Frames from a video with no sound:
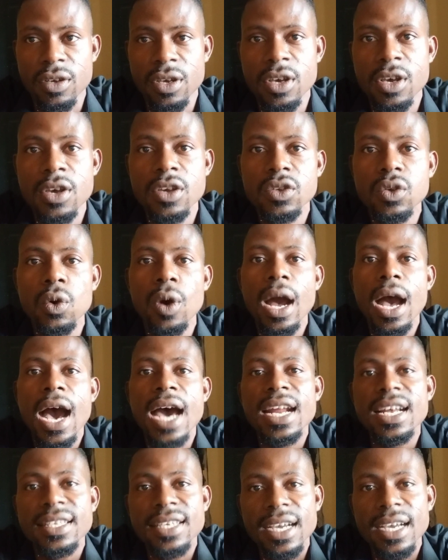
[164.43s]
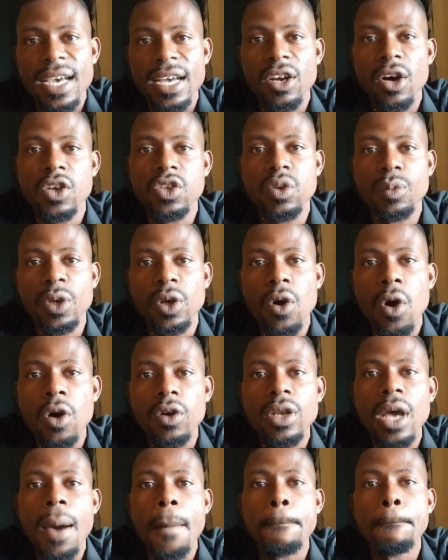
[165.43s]
So heart attack can also be
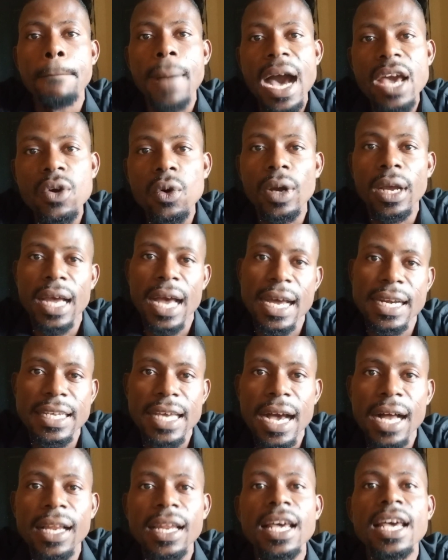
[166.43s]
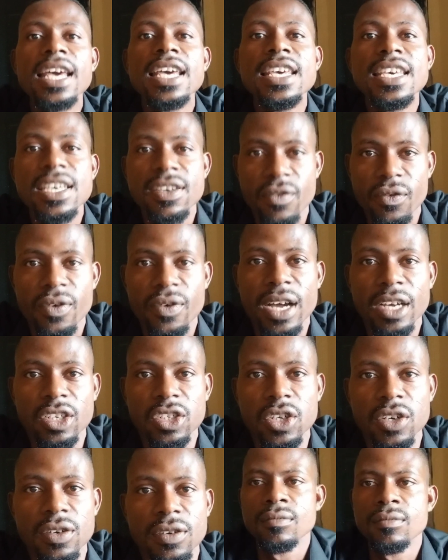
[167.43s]
called myocardial infarction.